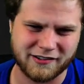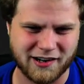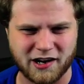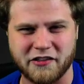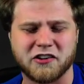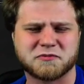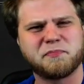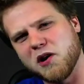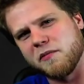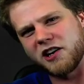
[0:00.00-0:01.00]
All those
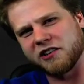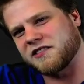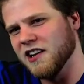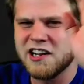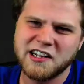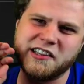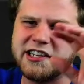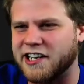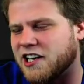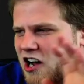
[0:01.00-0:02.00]
boomer
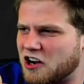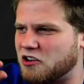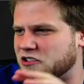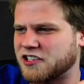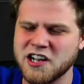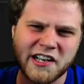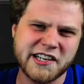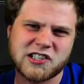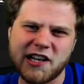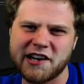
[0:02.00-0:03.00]
lingos.
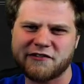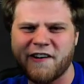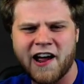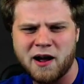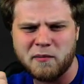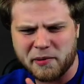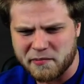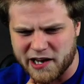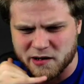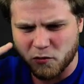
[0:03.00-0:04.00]
It's Lit Fam. I'll be
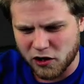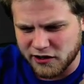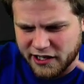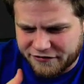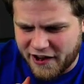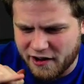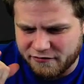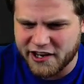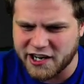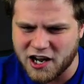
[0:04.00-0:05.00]
making more Lit Fam
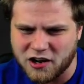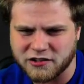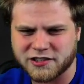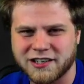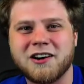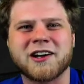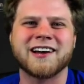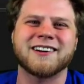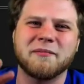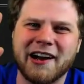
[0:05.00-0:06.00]
videos.
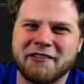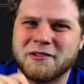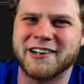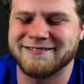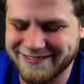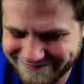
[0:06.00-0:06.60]
Okay, goodbye, everyone.